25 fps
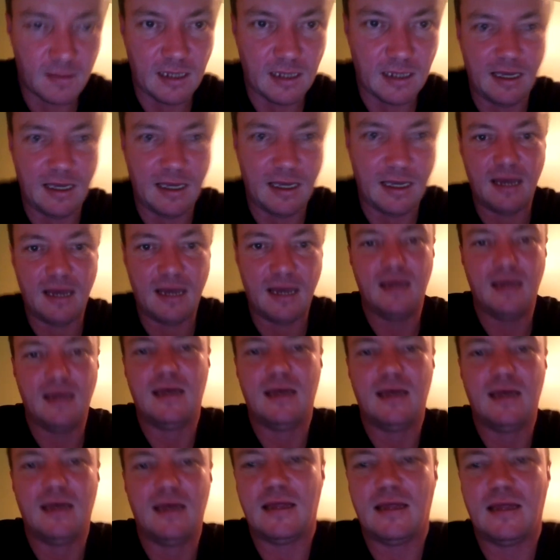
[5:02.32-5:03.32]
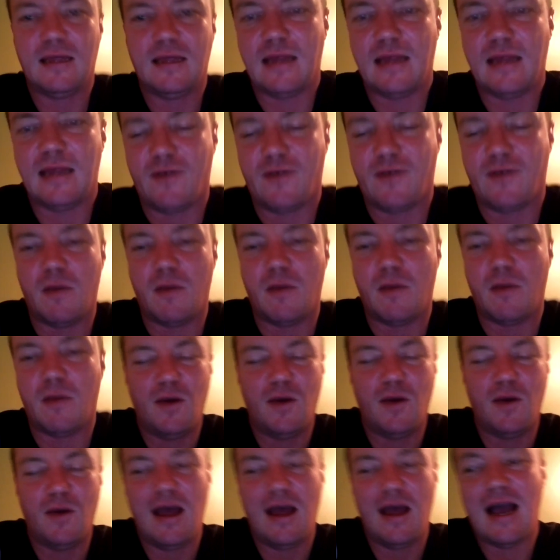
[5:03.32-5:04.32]
Yeah. then that'll come out.
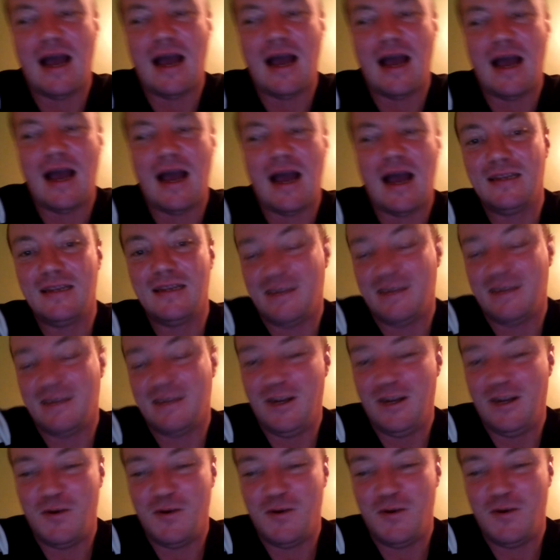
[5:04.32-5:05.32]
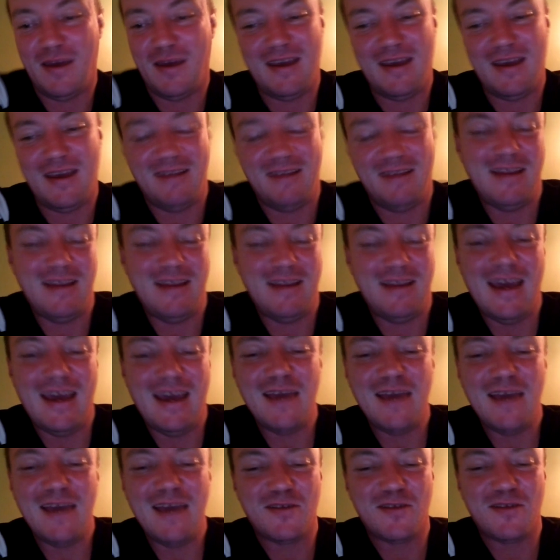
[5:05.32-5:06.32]
And you know, it
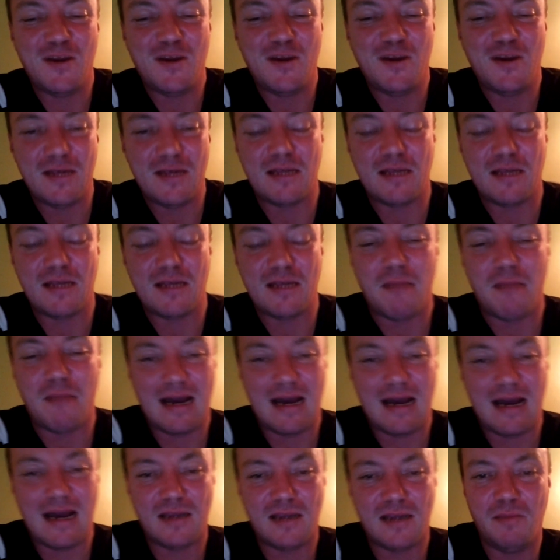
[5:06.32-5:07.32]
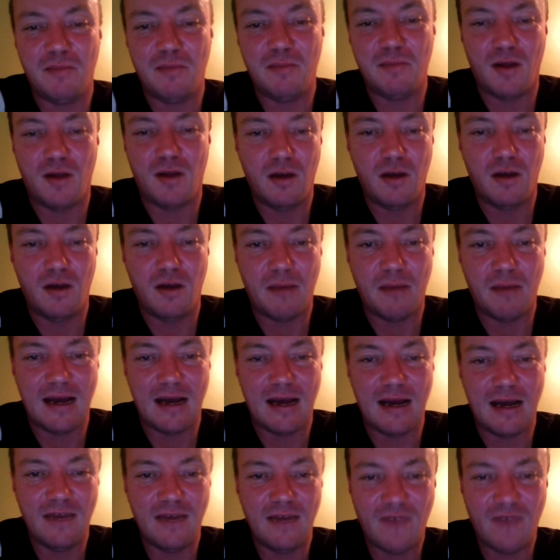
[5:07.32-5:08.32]
is, you know, it's a marketing ploy
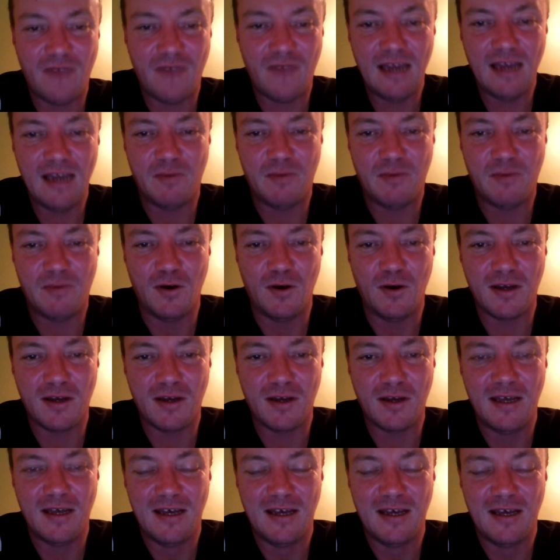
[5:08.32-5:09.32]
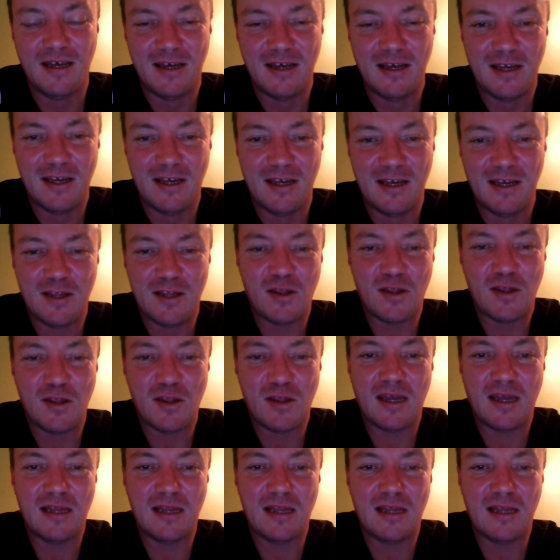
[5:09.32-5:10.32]
by Facebook. Oh, for sure. They
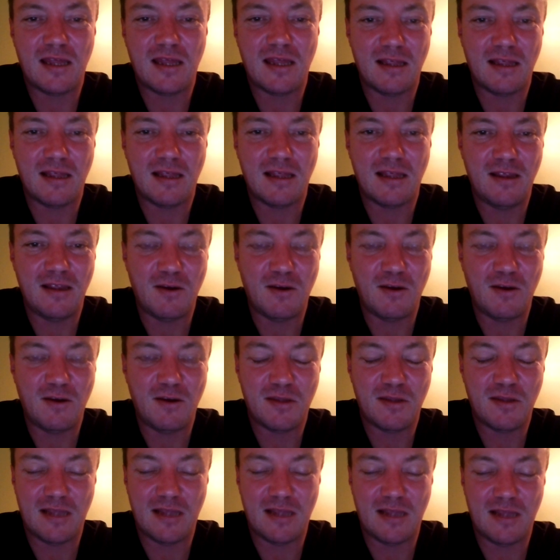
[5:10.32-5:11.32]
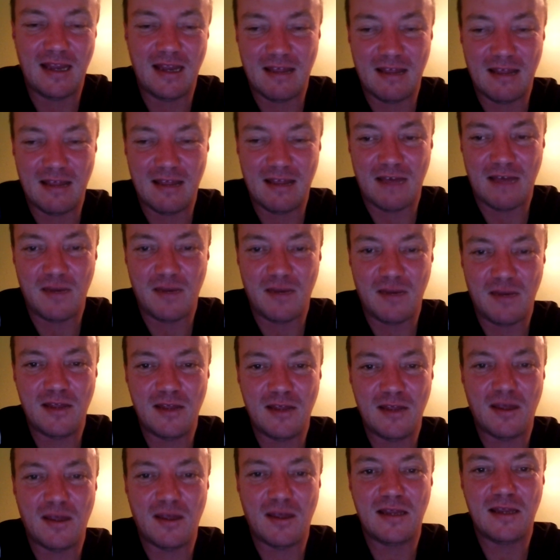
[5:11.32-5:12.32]
can, you know, and that's what it is.
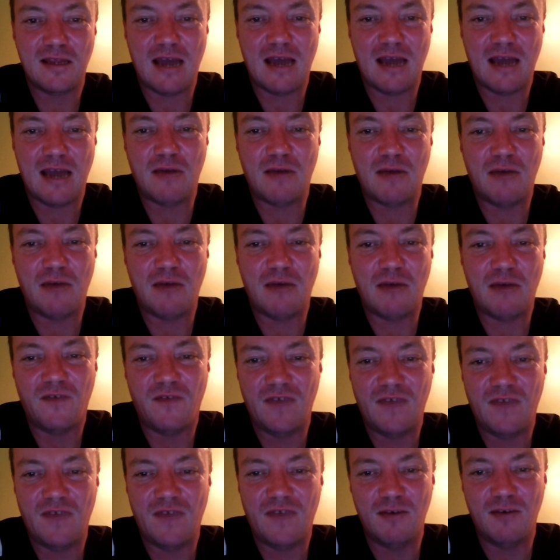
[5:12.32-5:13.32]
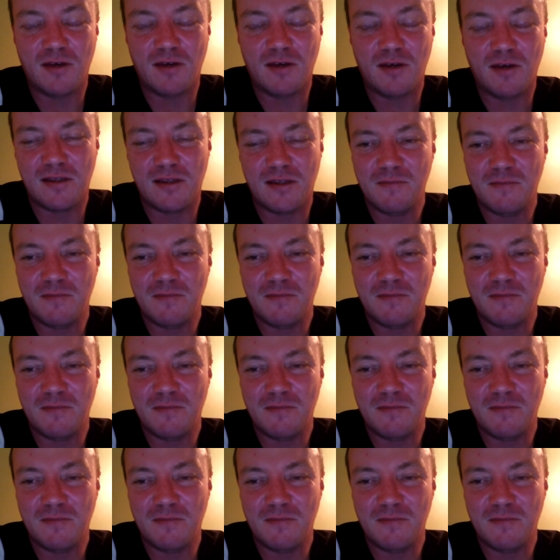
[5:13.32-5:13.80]
So they can see how you feel, because